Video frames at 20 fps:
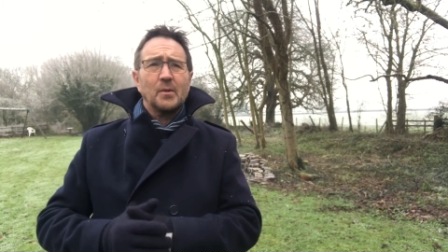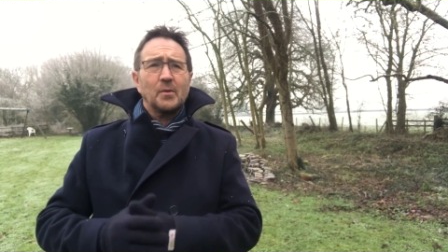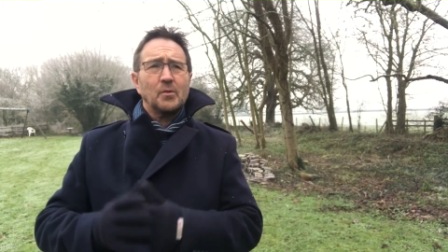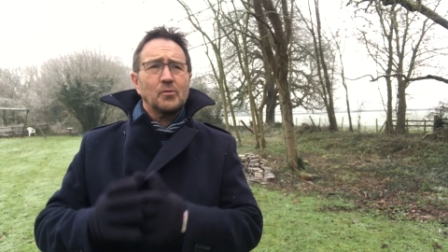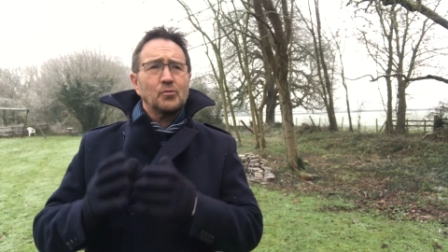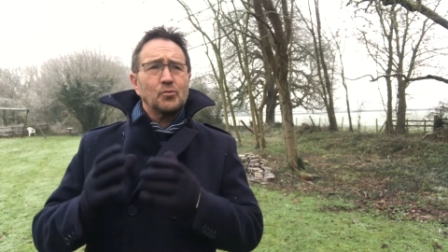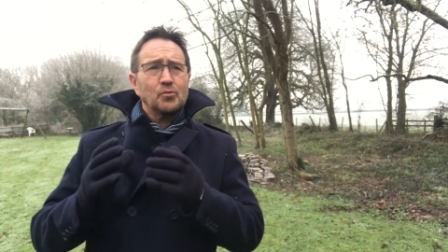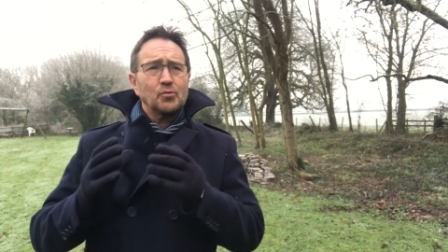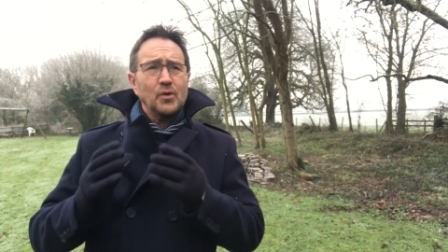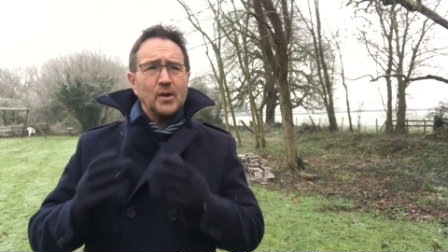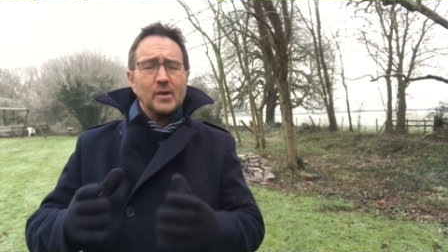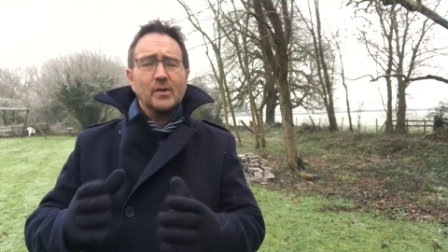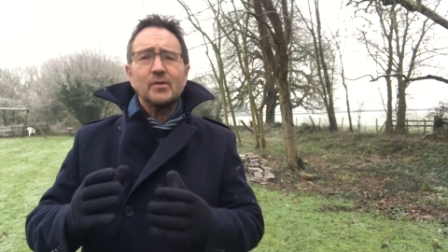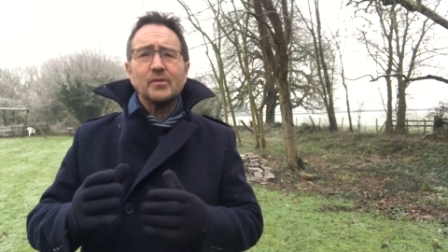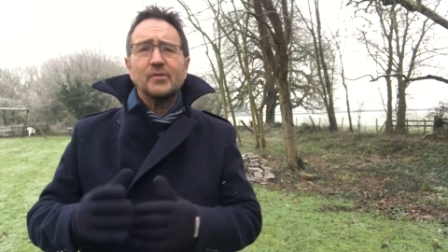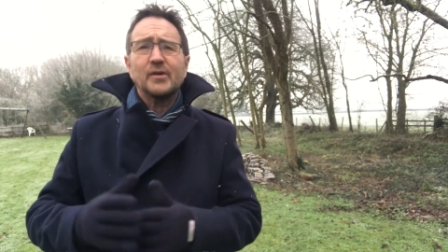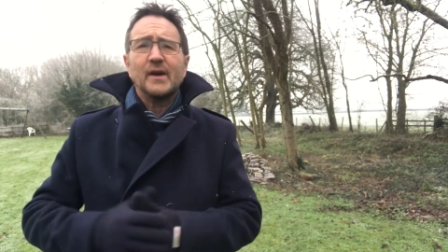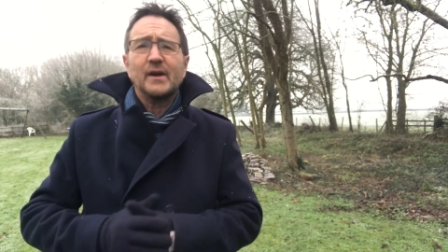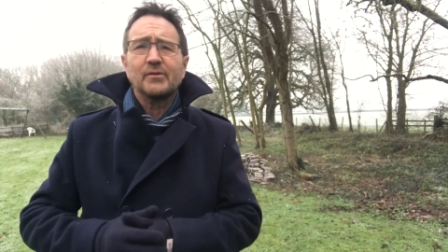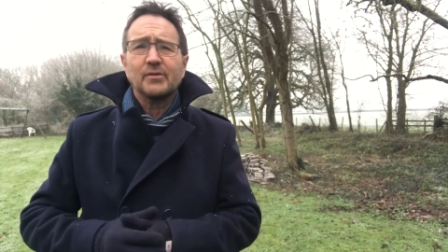real
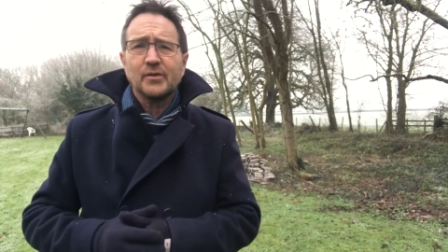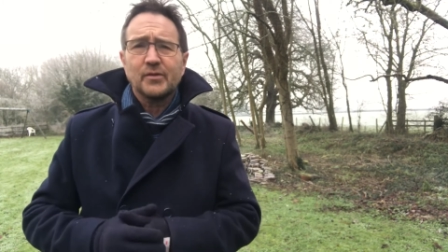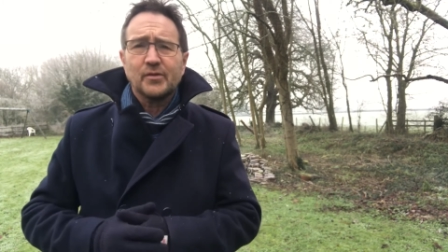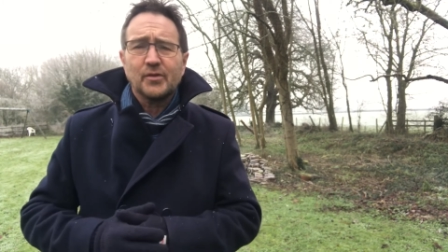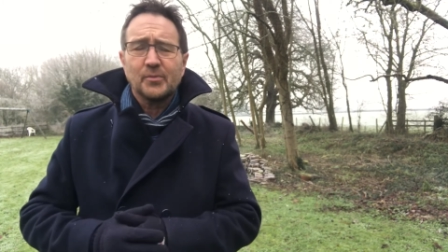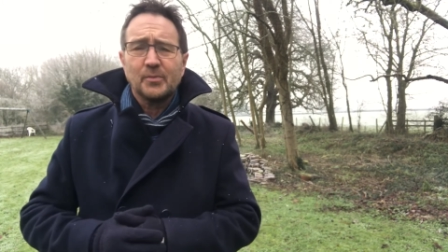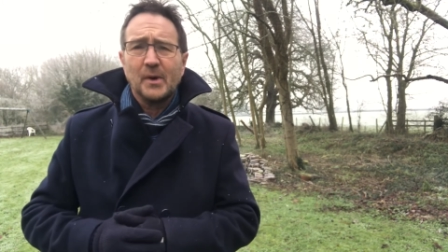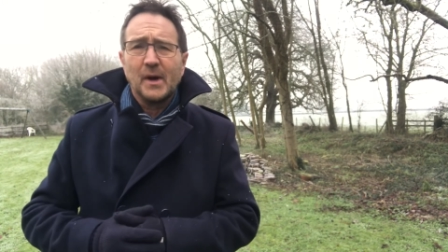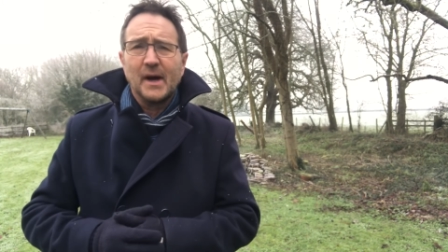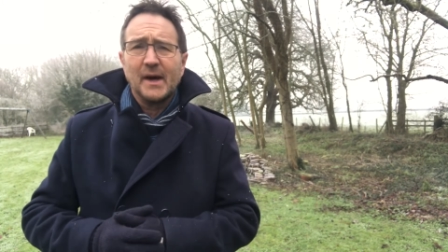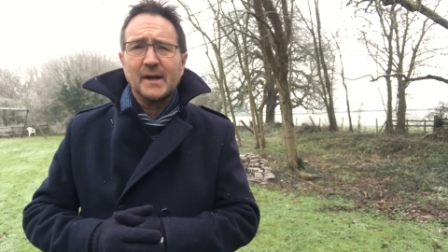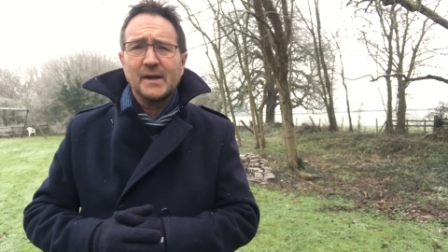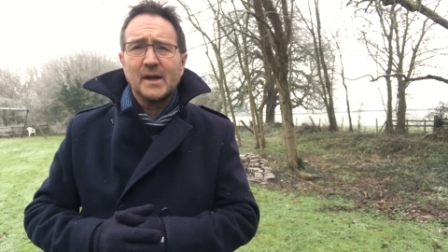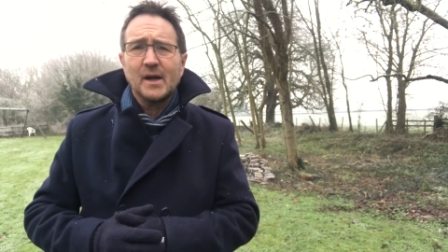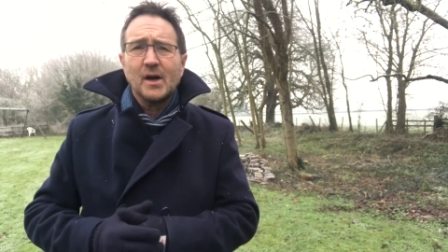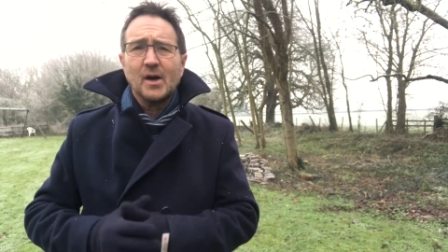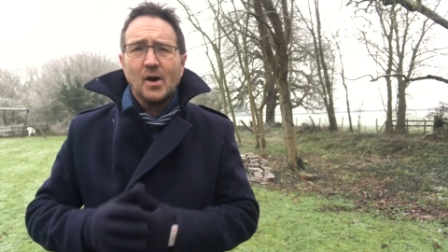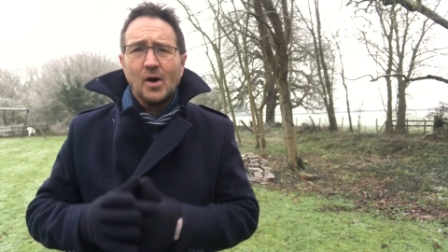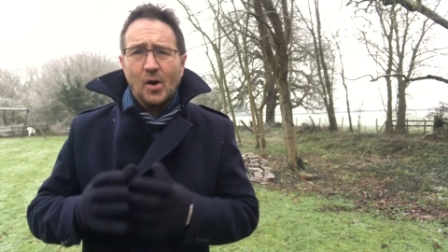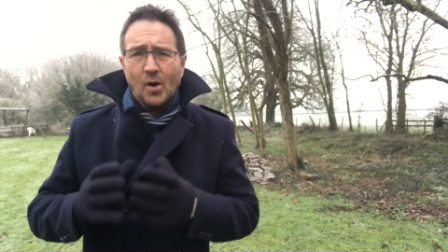favourites of mine,
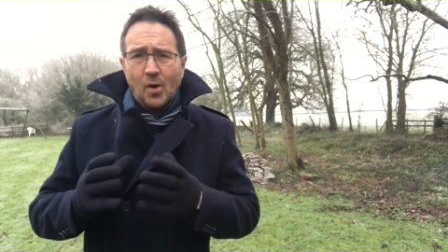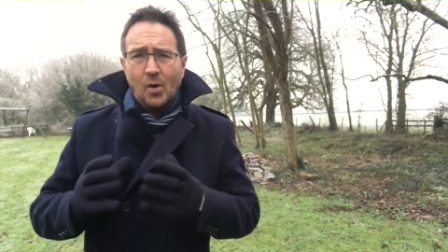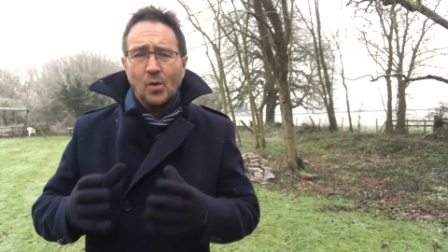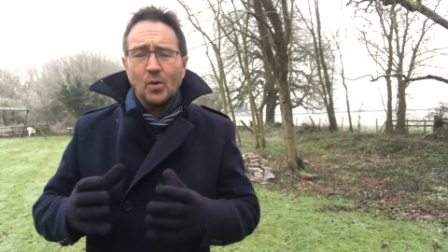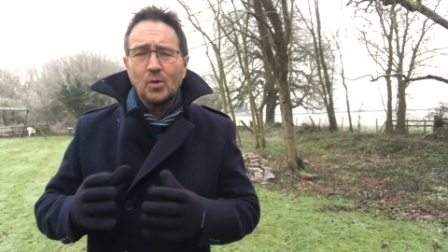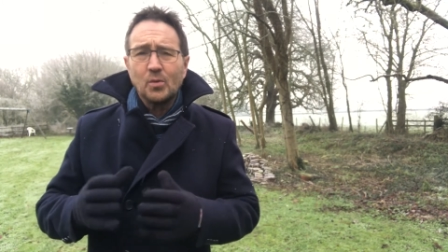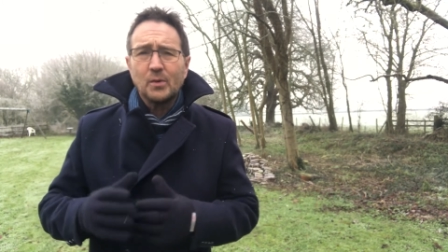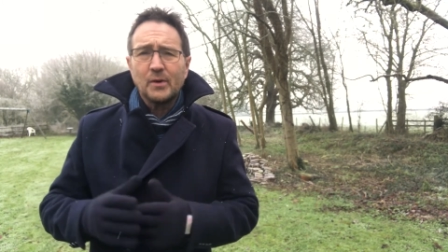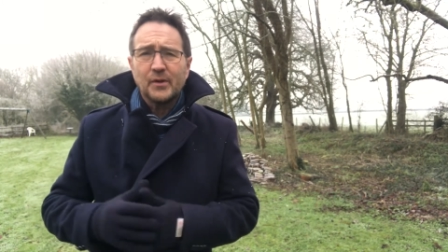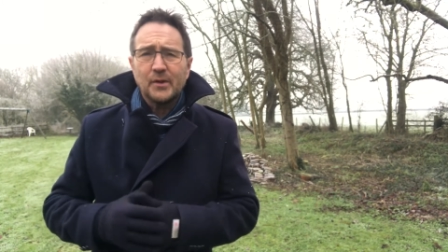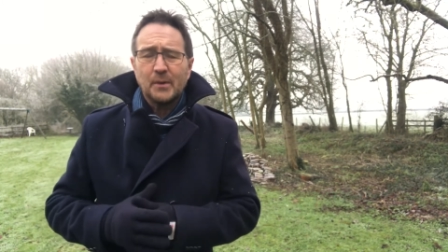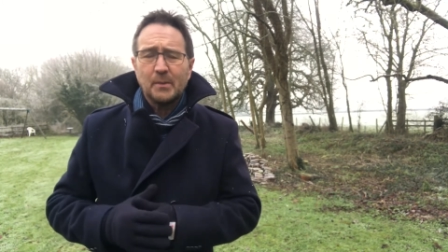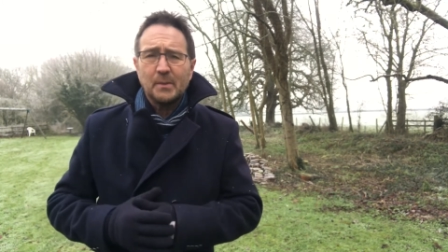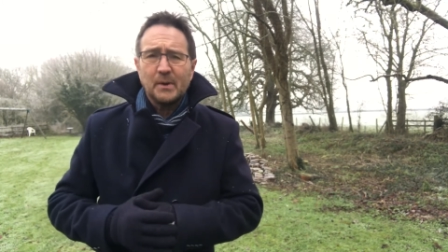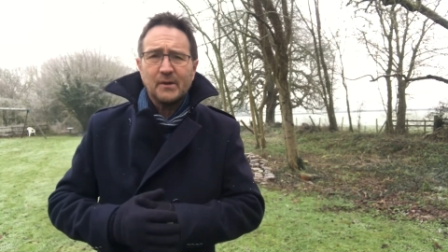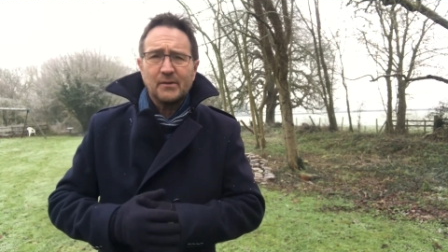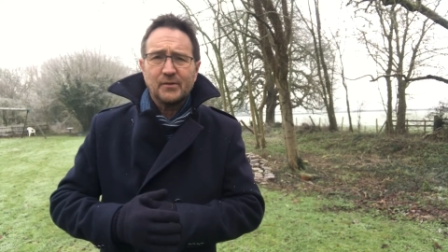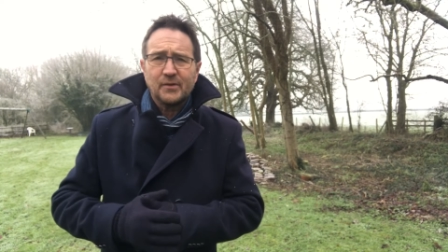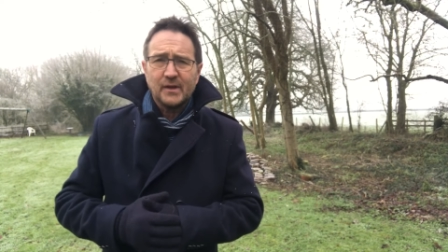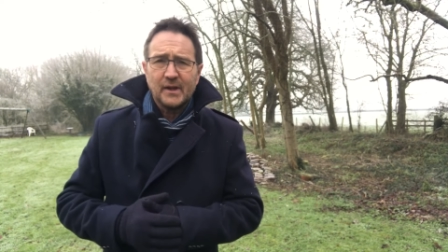all with an
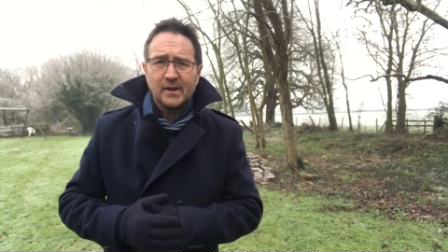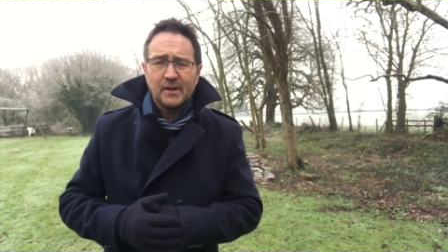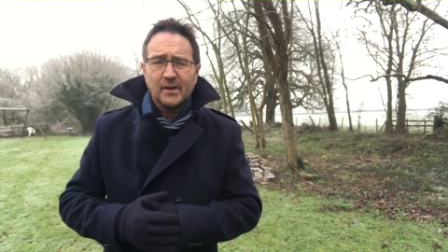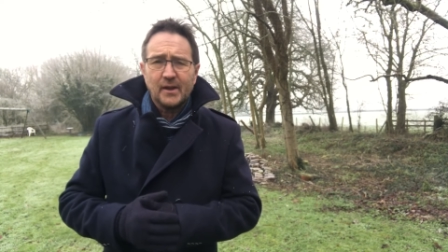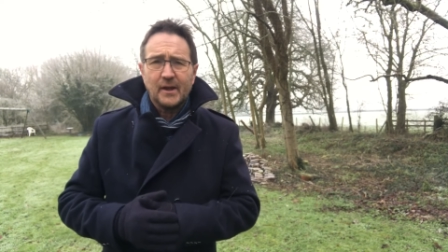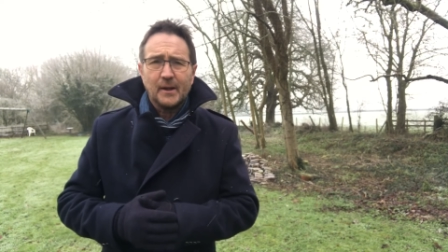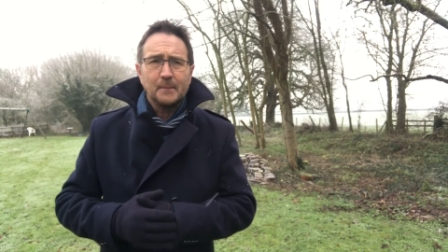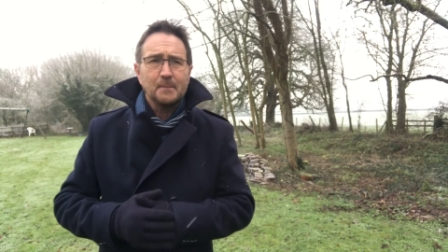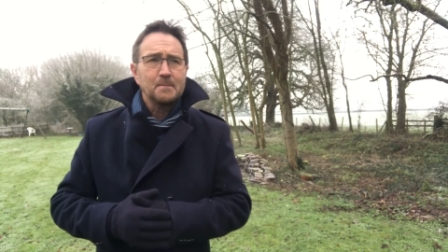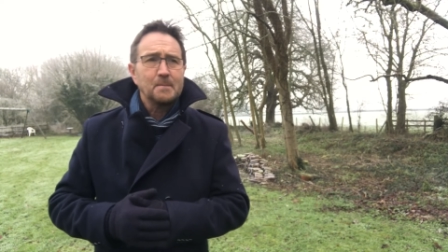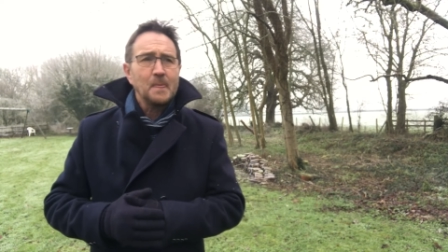Epiphany theme.